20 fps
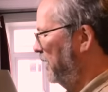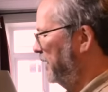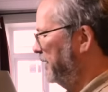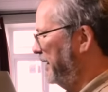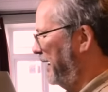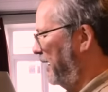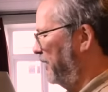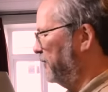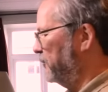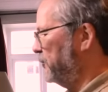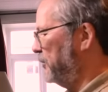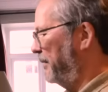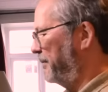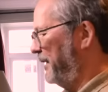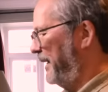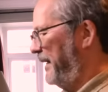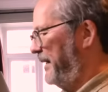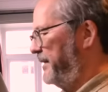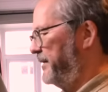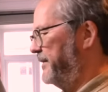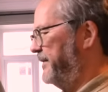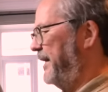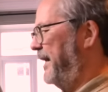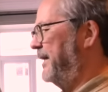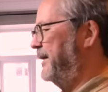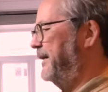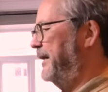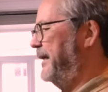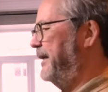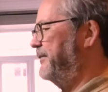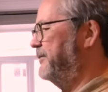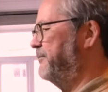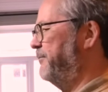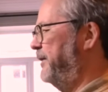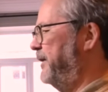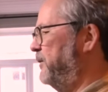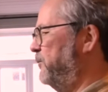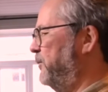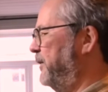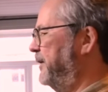Now, trouble is, that leaves
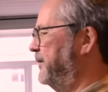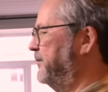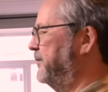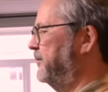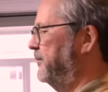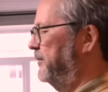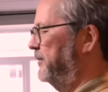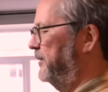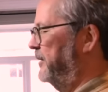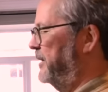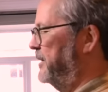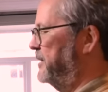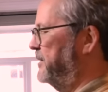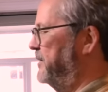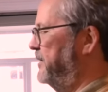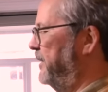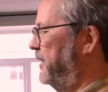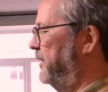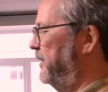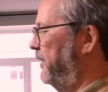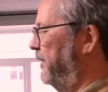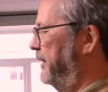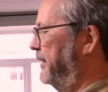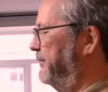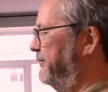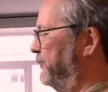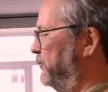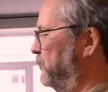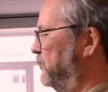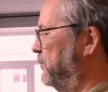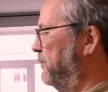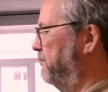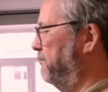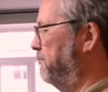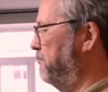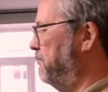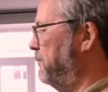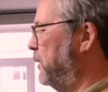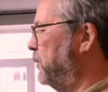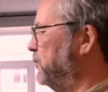me with this delightful
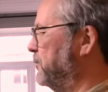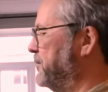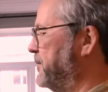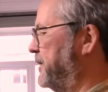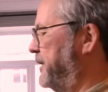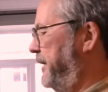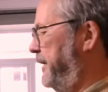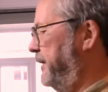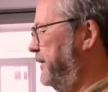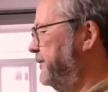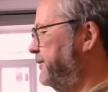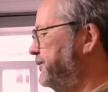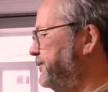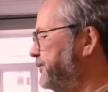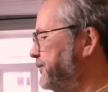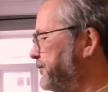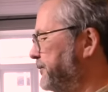Moleskine,